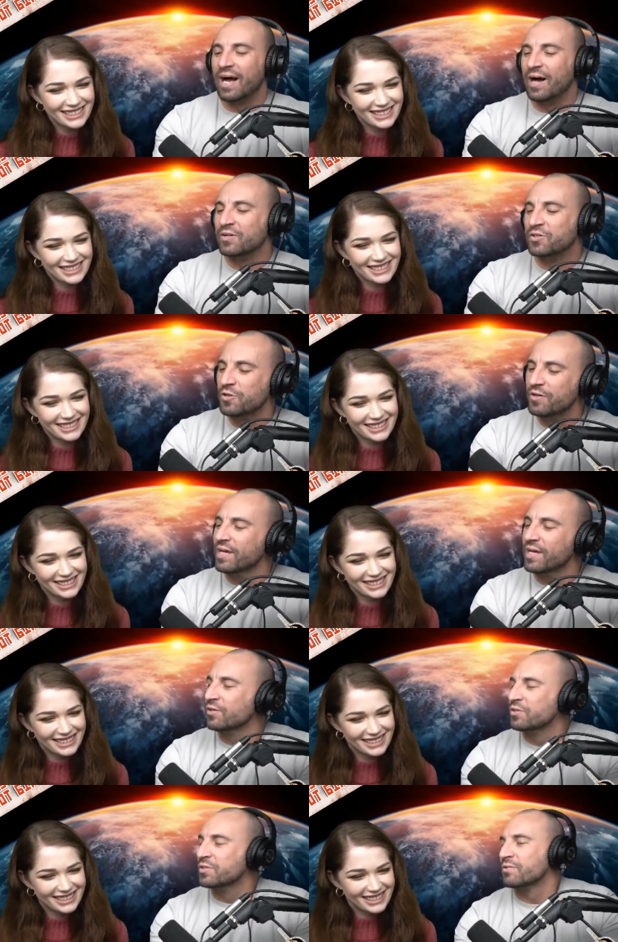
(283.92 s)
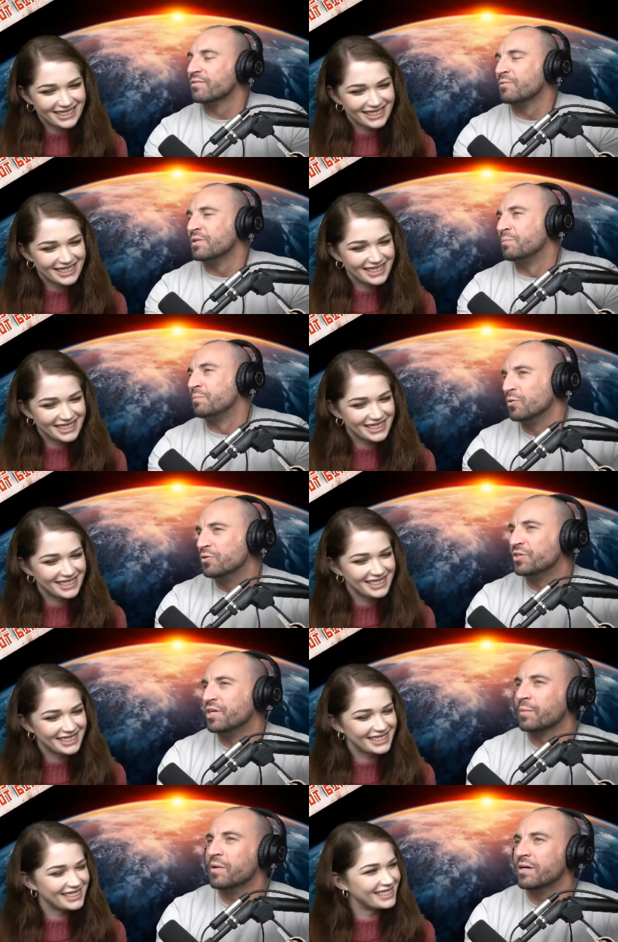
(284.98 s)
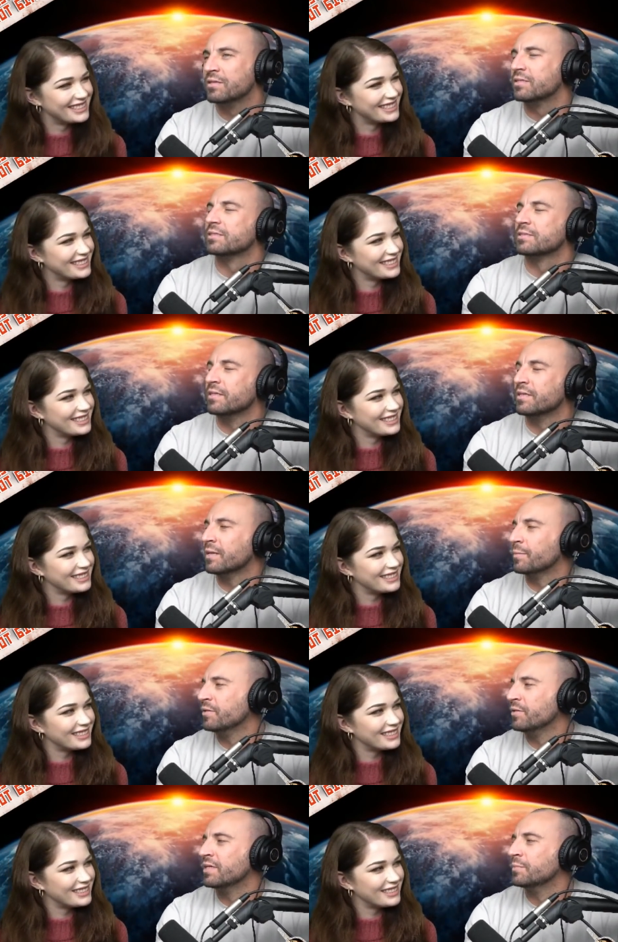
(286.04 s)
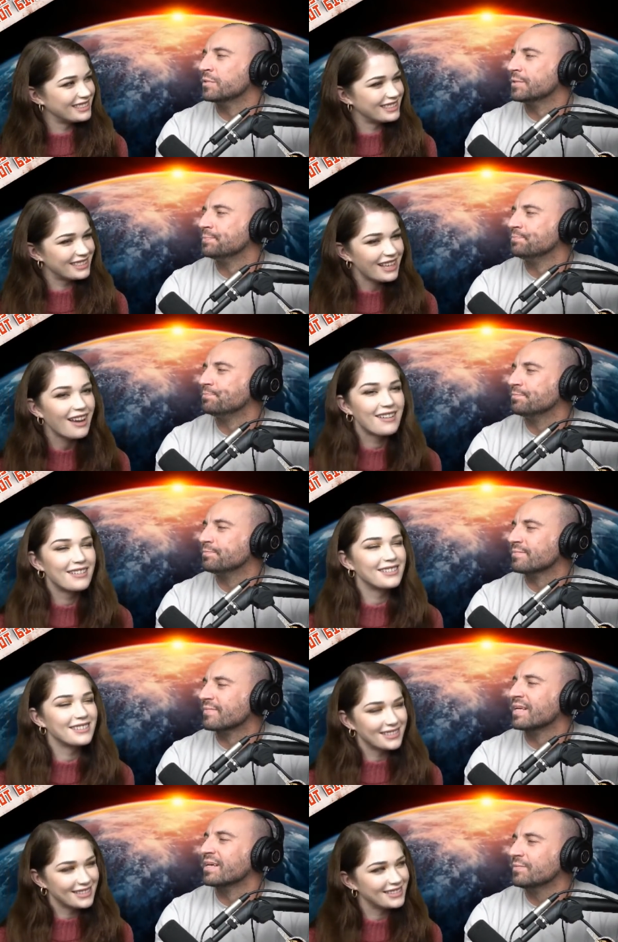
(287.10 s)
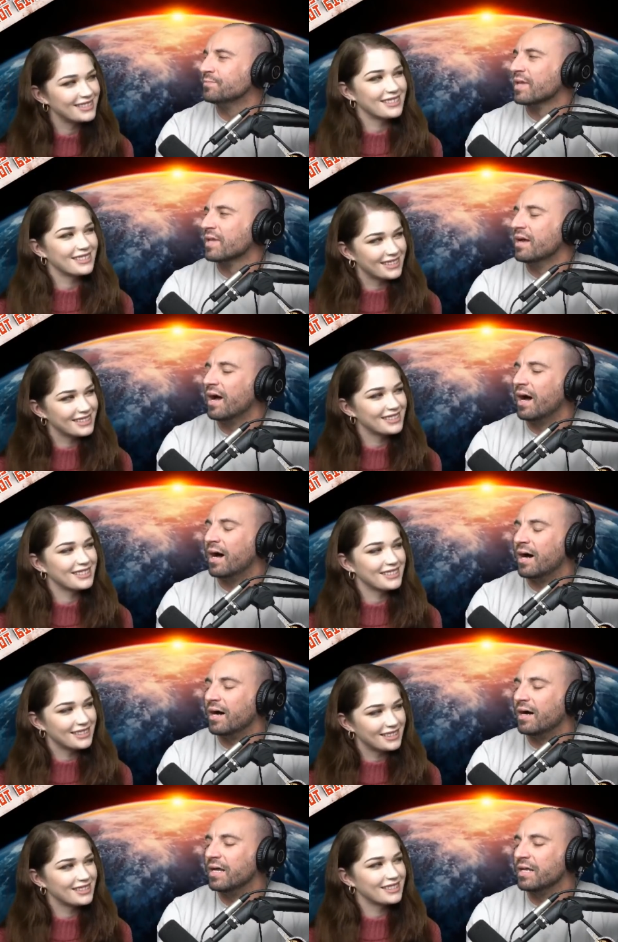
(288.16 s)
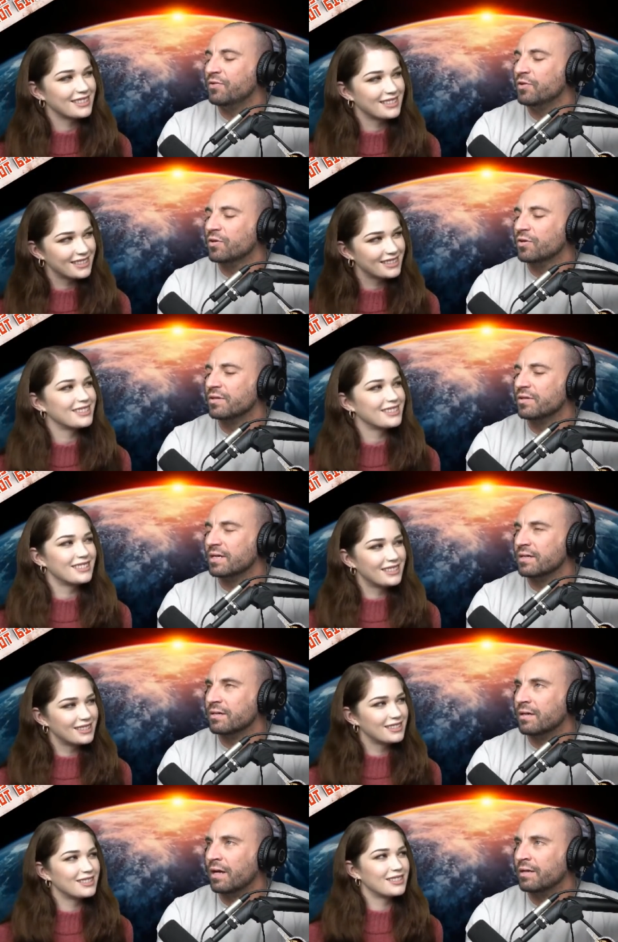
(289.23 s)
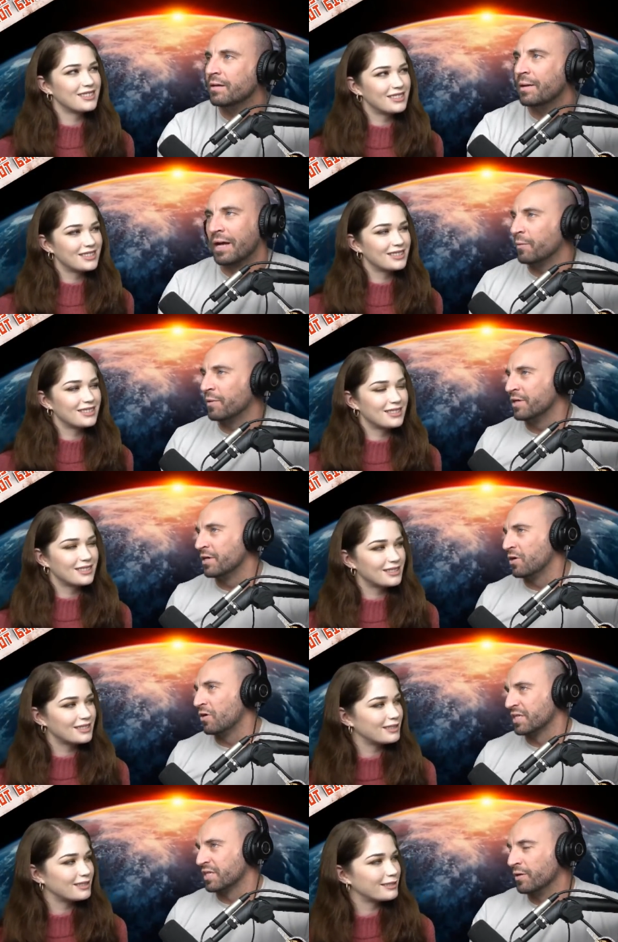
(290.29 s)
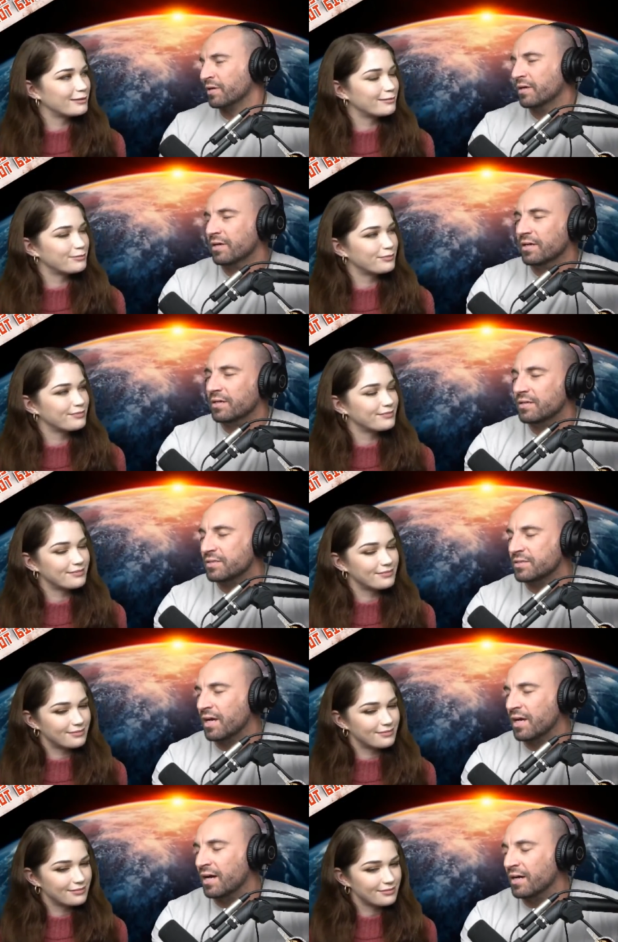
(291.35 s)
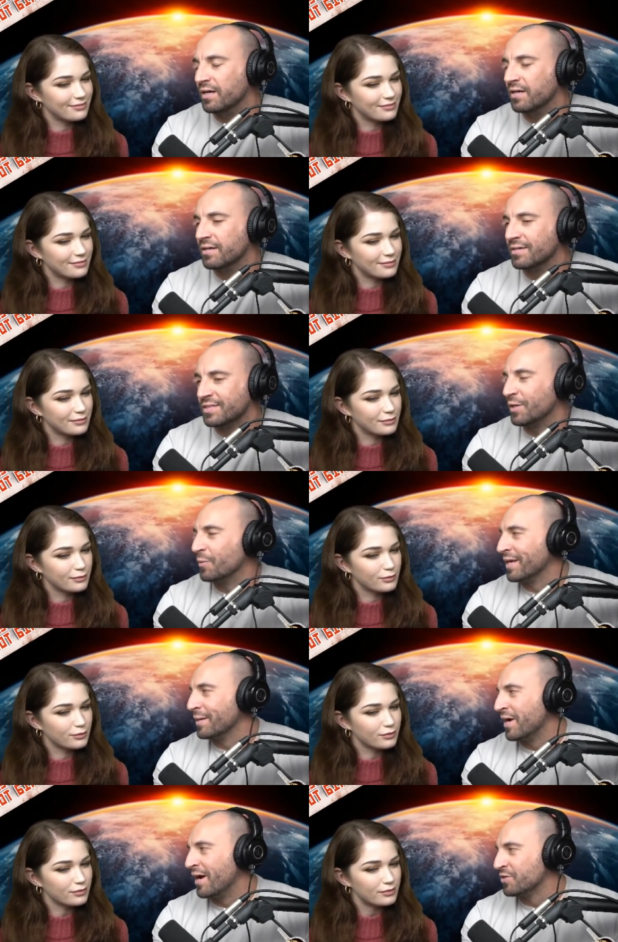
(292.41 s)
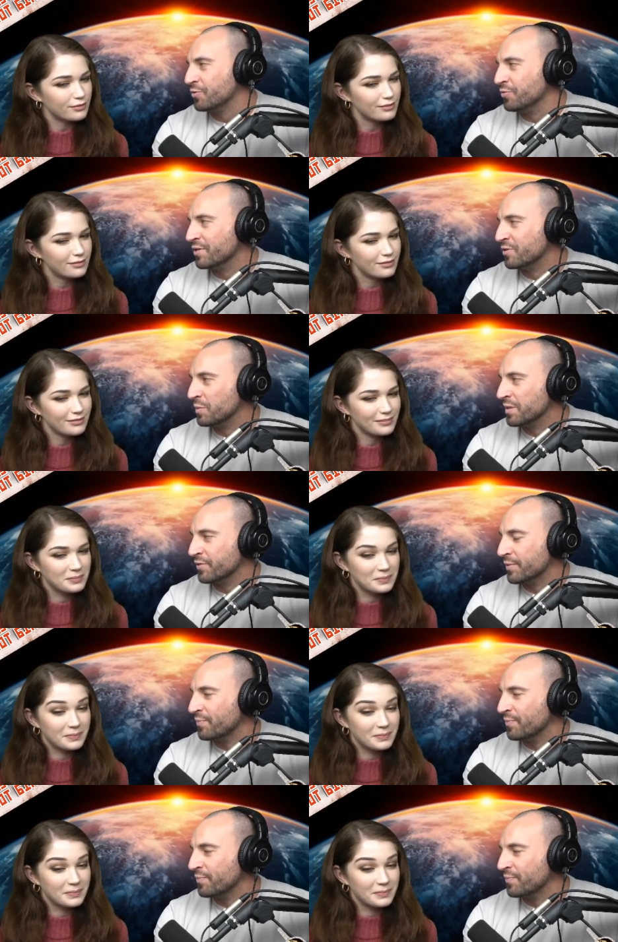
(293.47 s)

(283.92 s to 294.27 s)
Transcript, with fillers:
Speaker 1: you ever get dudes with blue check marks sliding up in your DMs? Yeah. Yeah. If you could... I don't want you to dox anyone because I don't want to get my ass sued into oblivion.